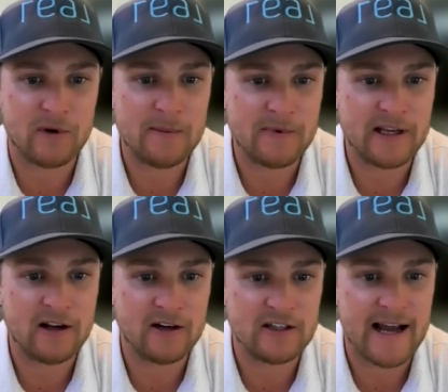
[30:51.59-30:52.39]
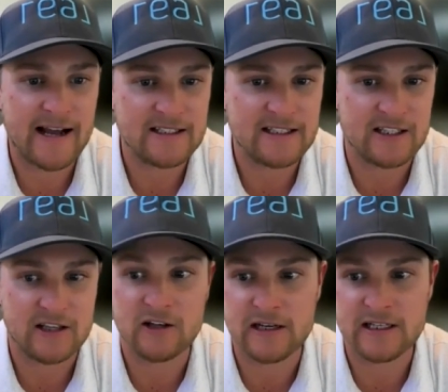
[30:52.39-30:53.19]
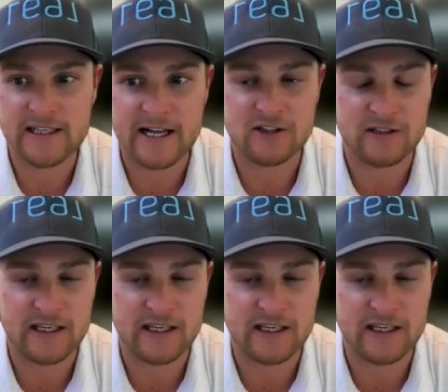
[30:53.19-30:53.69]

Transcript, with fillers: property on your taxes and you did a Schedule